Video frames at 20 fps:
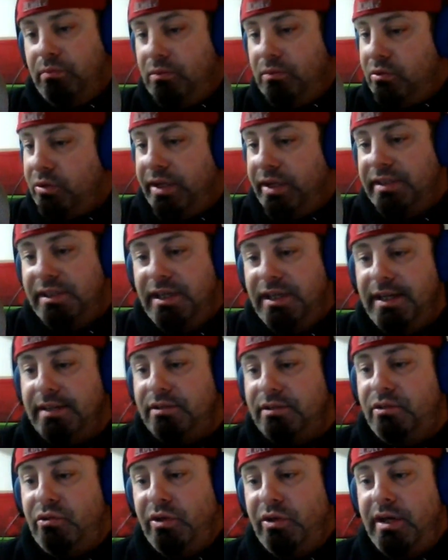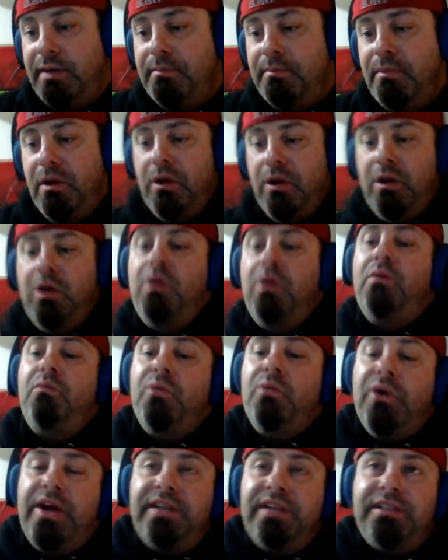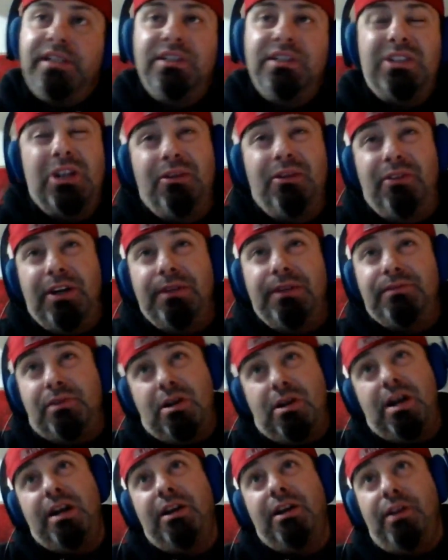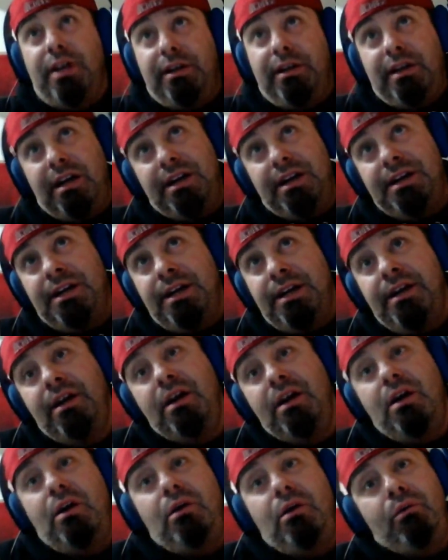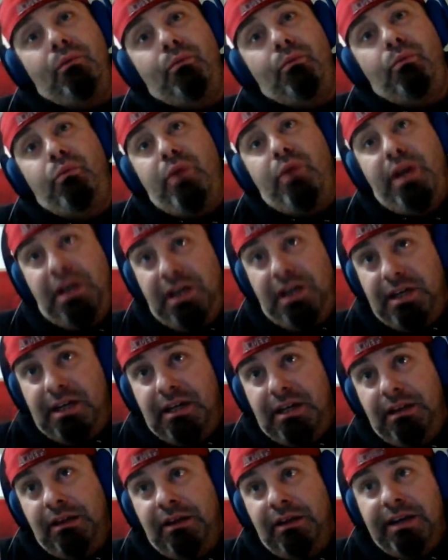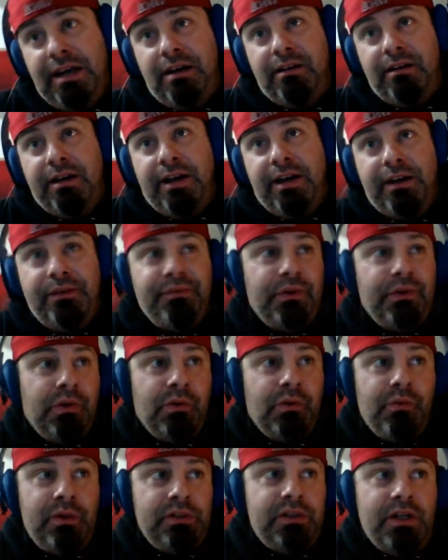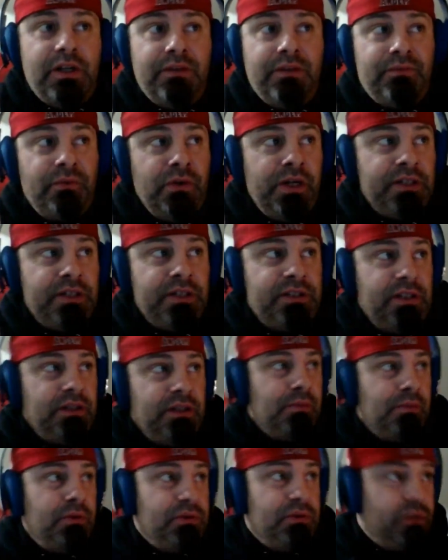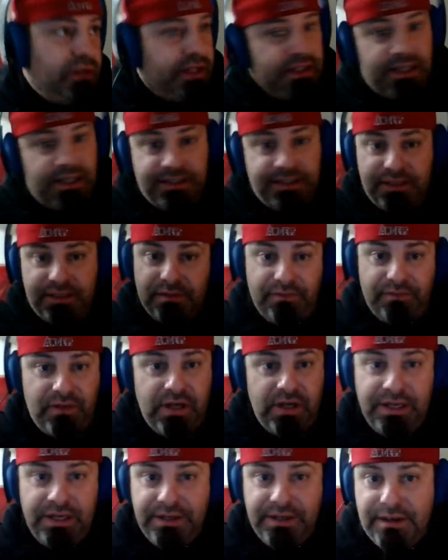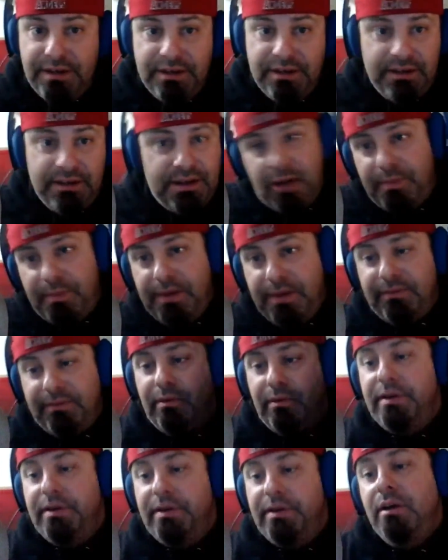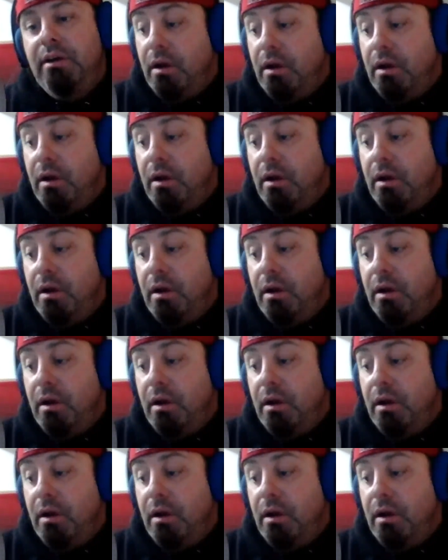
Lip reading: crazy extreme. Whereas conservatives are kind of like, we need to look out kind of for what's good for us, and liberals are like, let's just fucking help everyone.